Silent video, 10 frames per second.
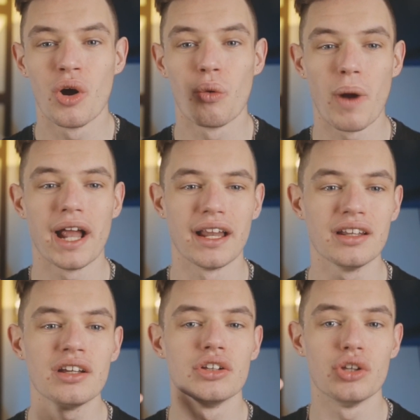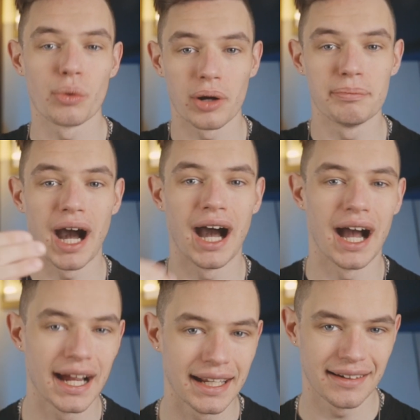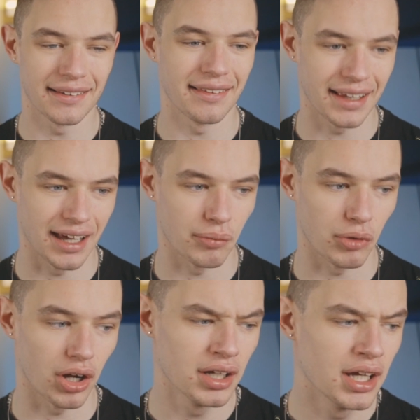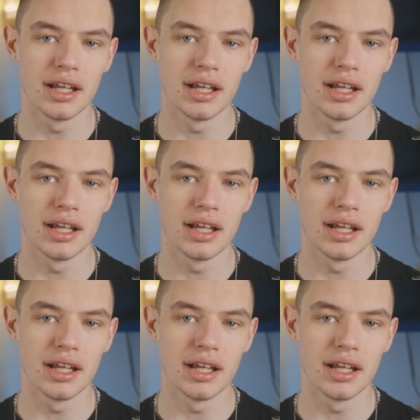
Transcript: when you are behind the camera.